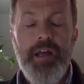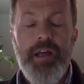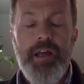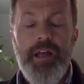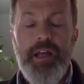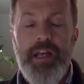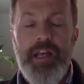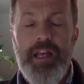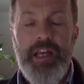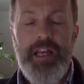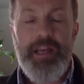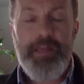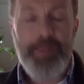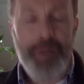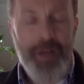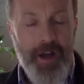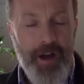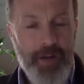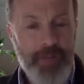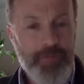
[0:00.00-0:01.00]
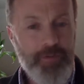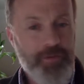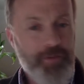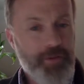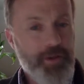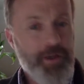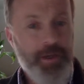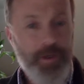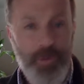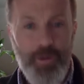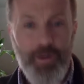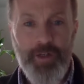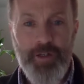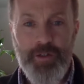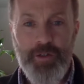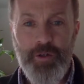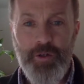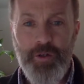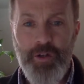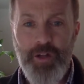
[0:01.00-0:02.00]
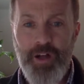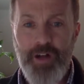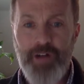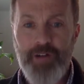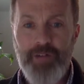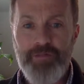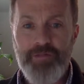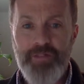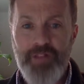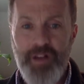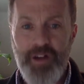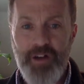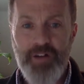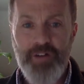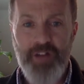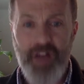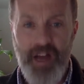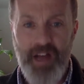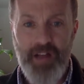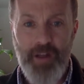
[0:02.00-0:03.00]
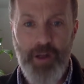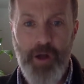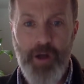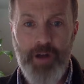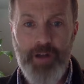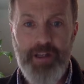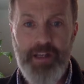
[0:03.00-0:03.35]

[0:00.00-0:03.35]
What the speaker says: he becomes very critical of their dialogue.